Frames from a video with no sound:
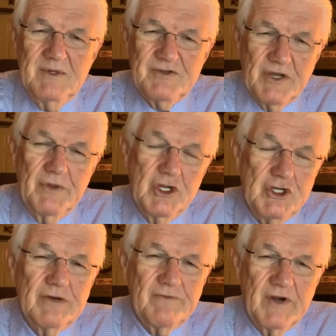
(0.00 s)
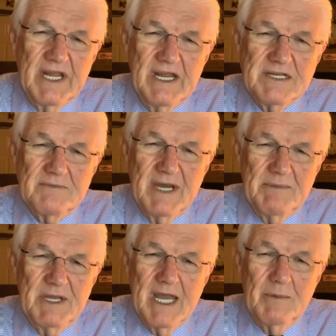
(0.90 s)
so that your friends may
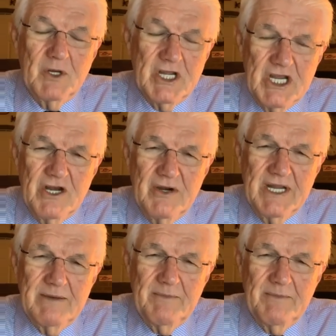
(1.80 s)
be able to hear it.